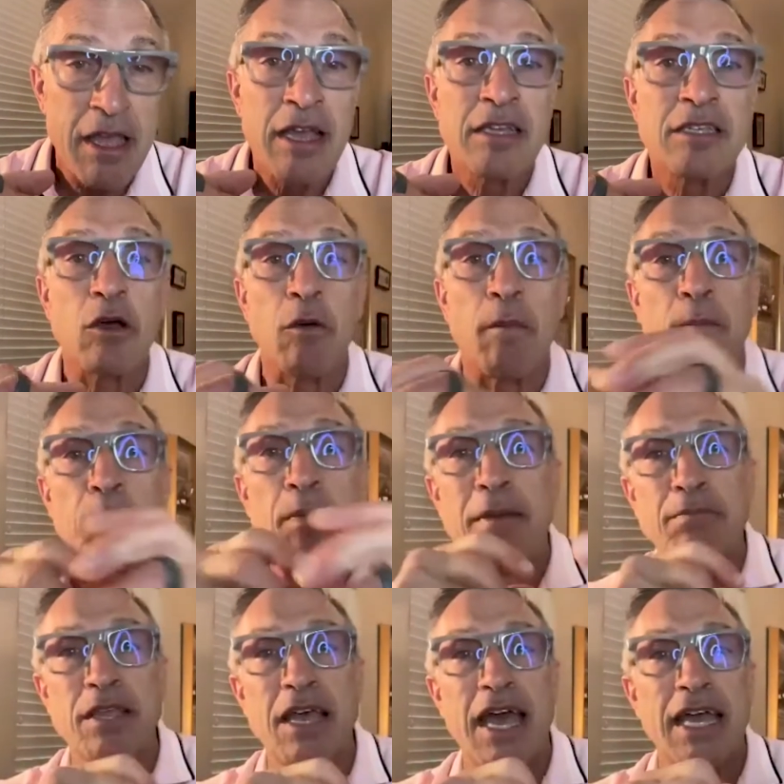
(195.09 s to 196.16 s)
So,
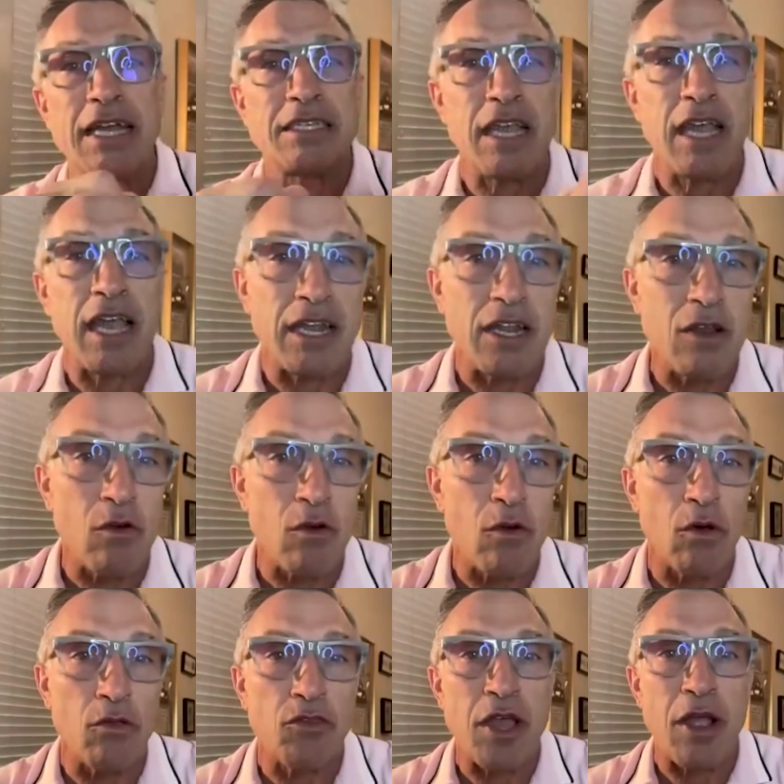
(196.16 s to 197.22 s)
peptides and
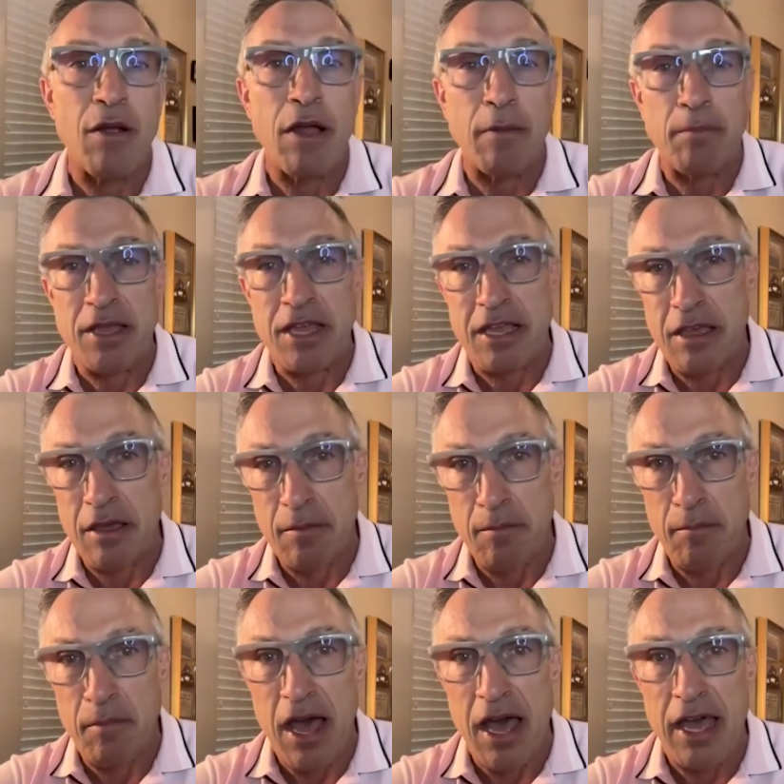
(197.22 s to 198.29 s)
neural therapy
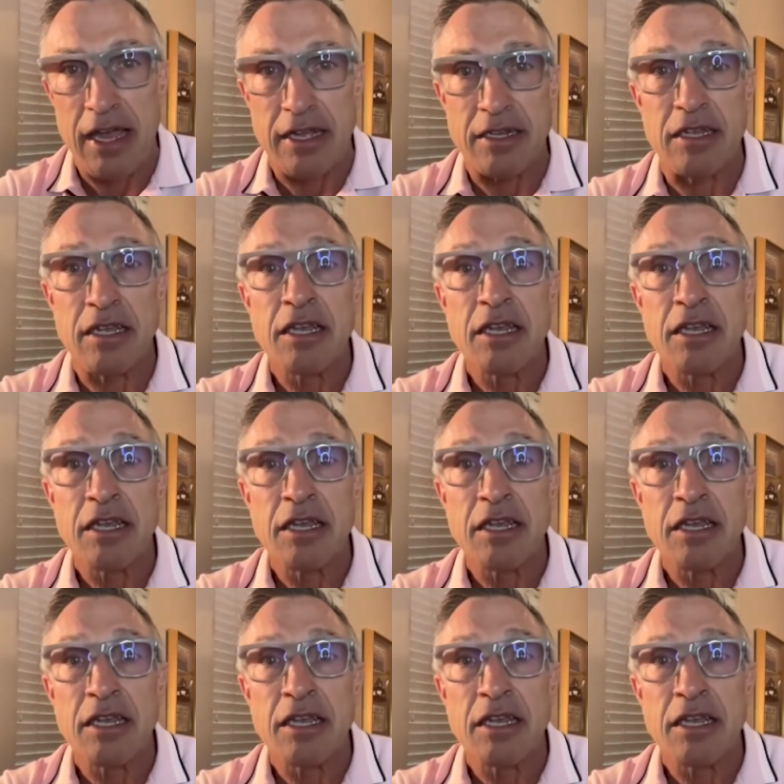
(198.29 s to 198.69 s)
combined